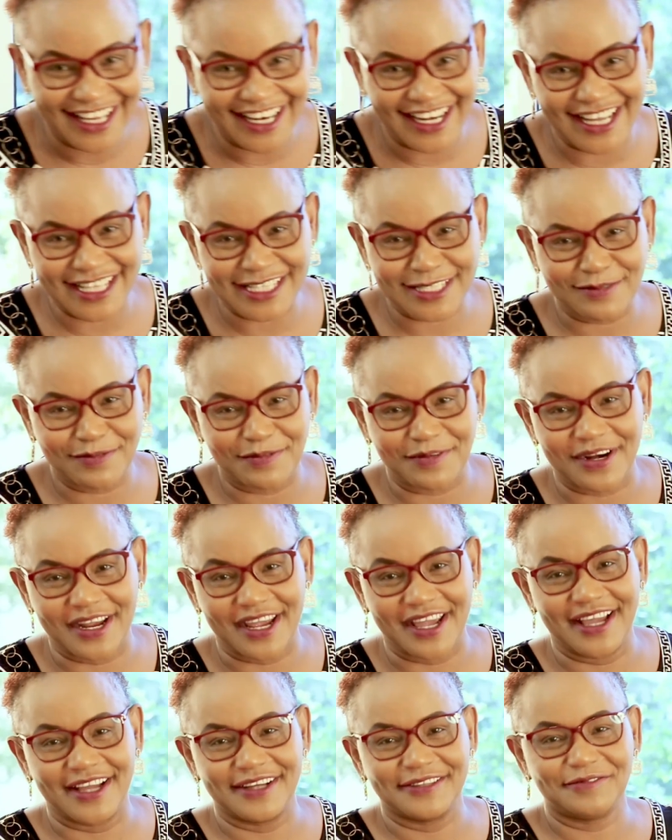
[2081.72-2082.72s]
Let's
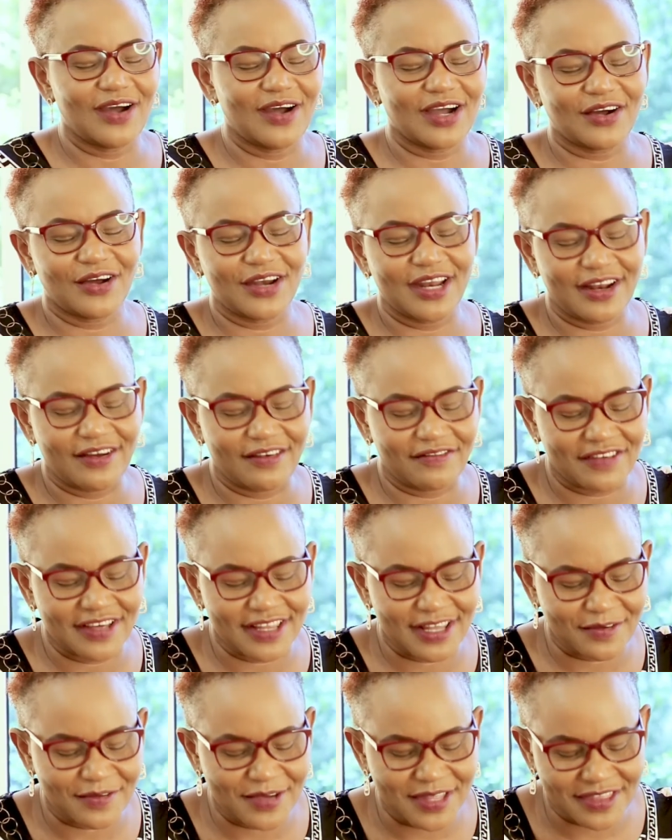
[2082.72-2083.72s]
pray. Our God and our
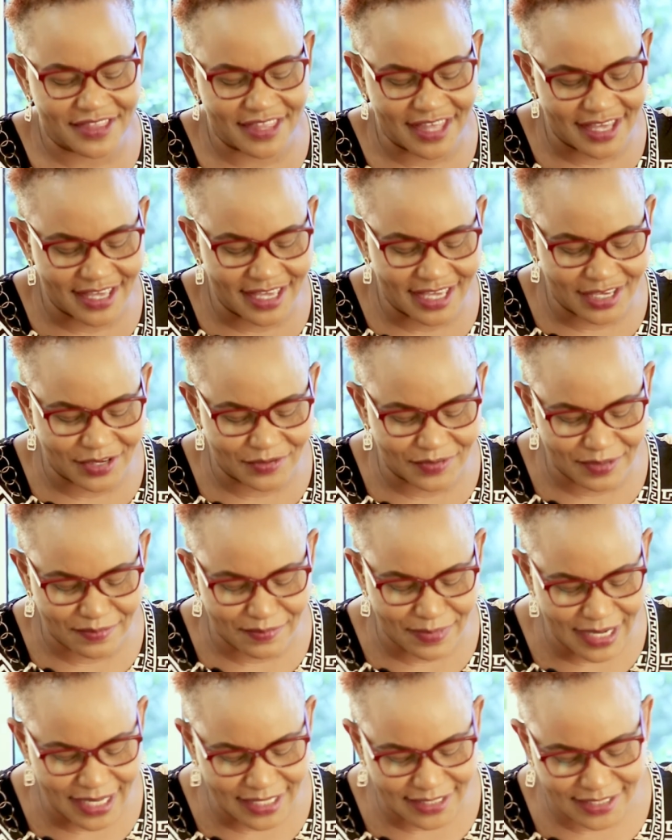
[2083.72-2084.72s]
Father, we thank you. We
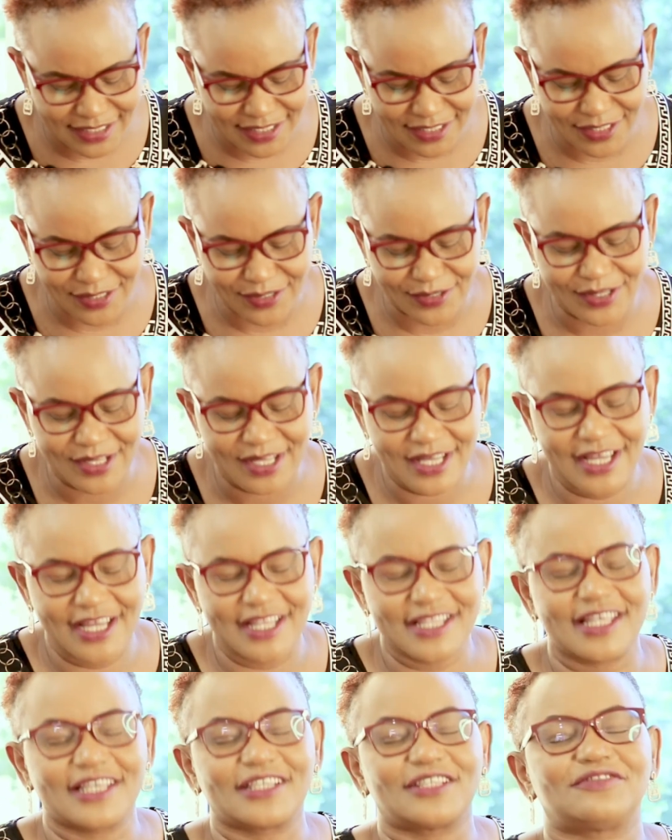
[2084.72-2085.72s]
bless you.
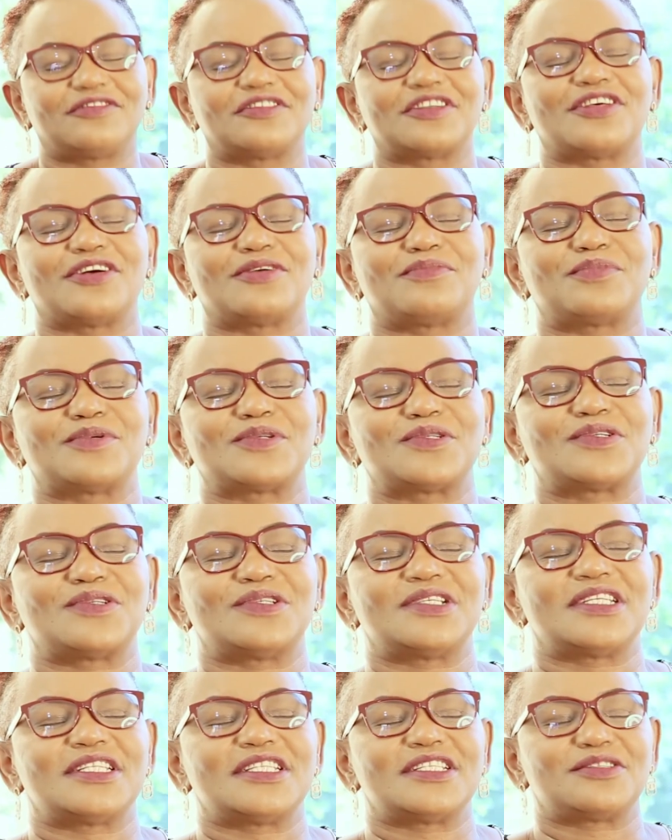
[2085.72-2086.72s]
Thank you for the
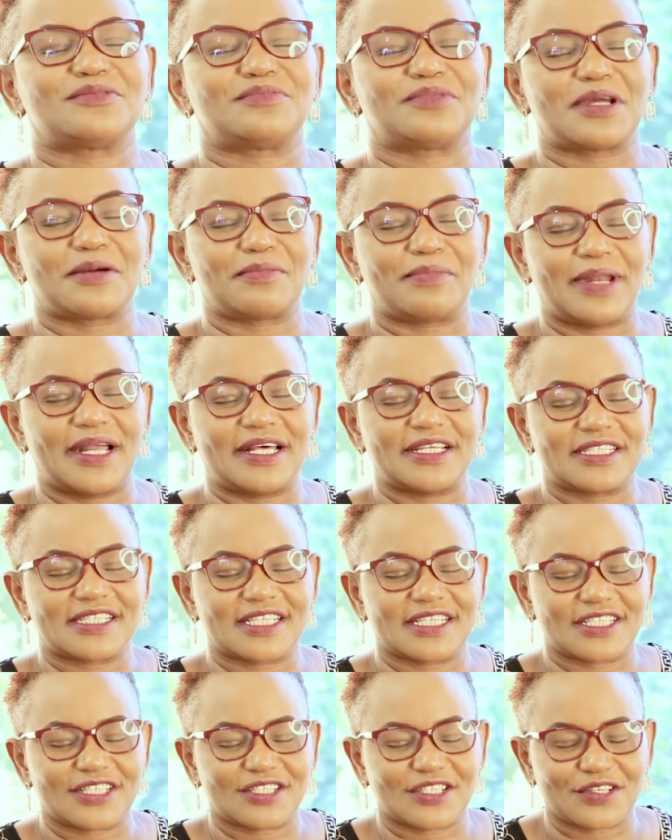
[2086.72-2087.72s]
opportunity to be a
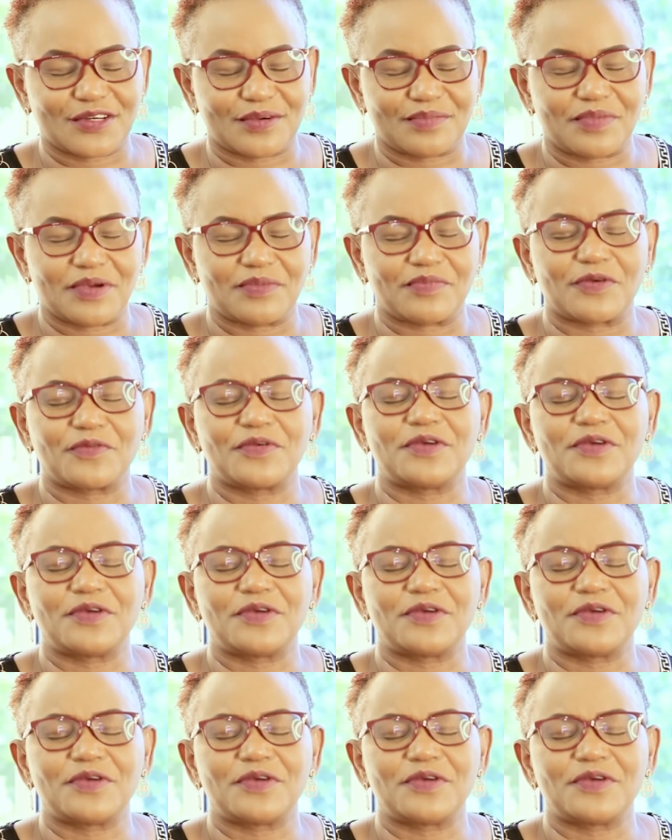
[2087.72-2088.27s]
blessing to your people.